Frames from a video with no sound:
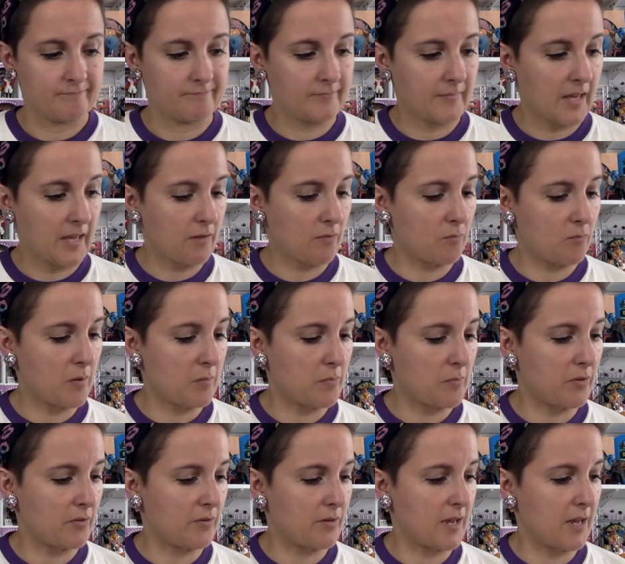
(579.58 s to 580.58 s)
Can't remember
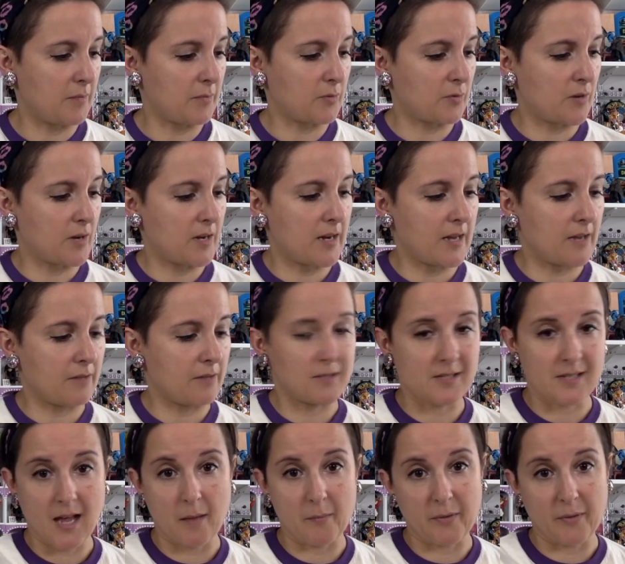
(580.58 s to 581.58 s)
their names right now. It's
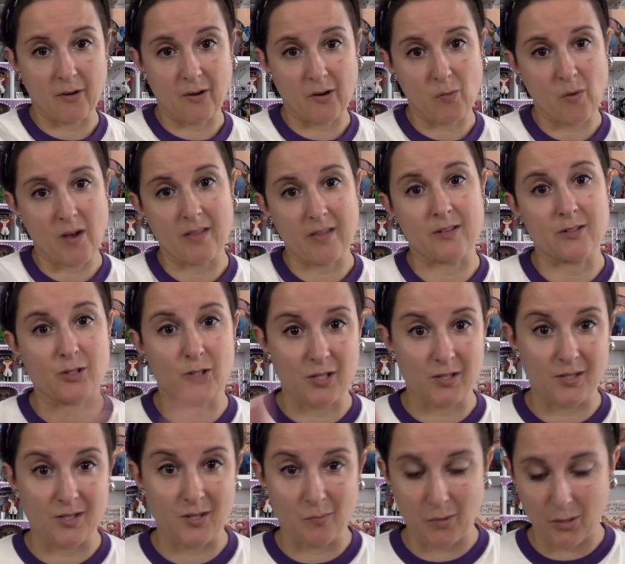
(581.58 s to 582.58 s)
not Merryweather,
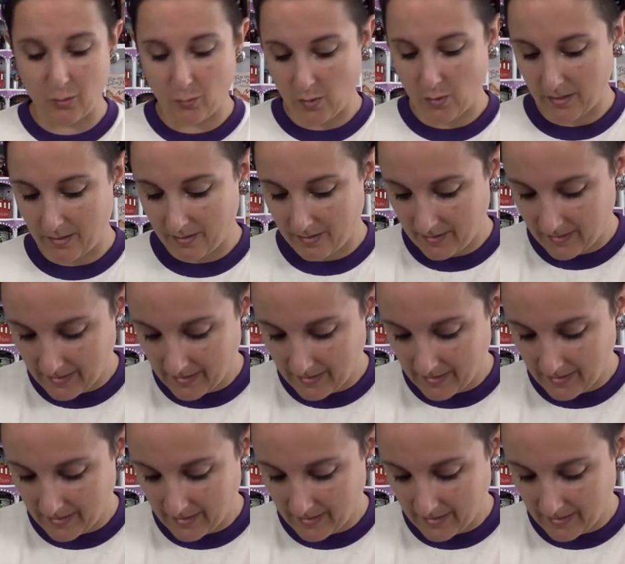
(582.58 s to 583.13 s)
she's the blue one.